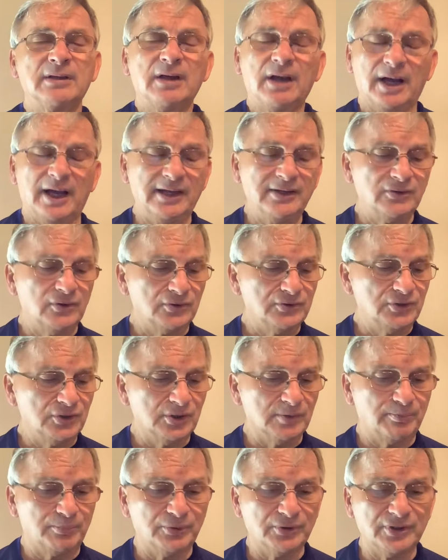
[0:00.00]
I know you
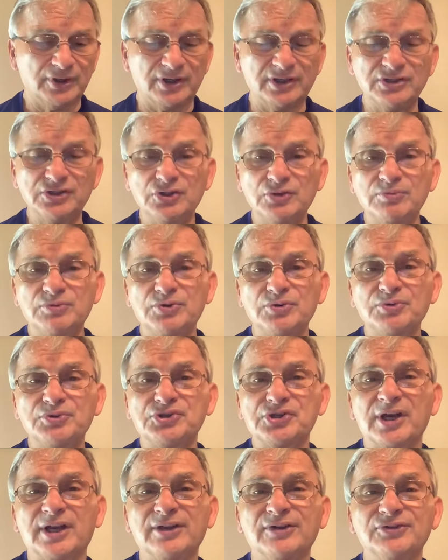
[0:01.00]
could put on YouTube
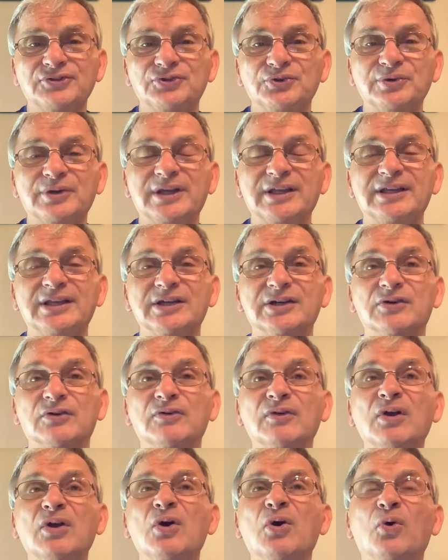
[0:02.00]
channels, you can hear
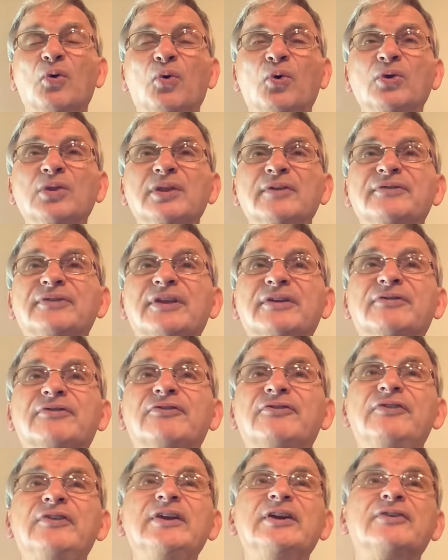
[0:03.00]
all of the
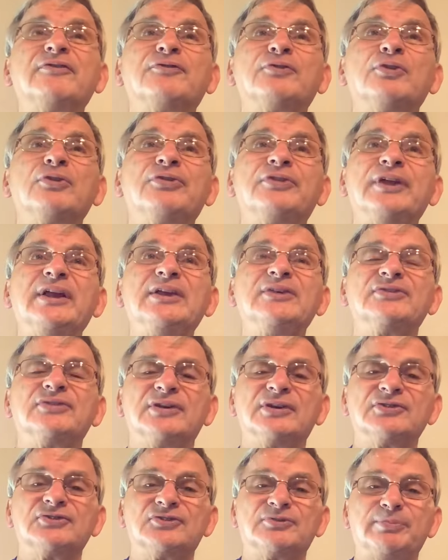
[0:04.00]
fearful things
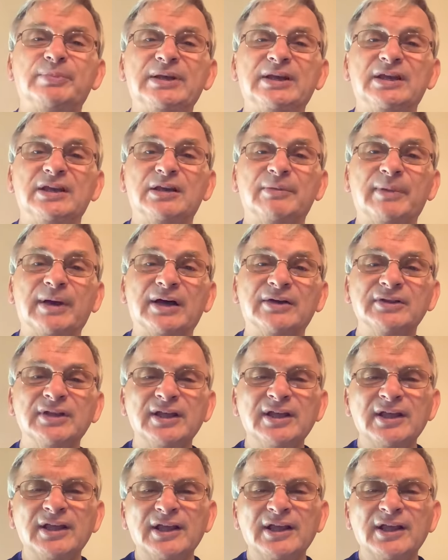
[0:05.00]
they're speaking about,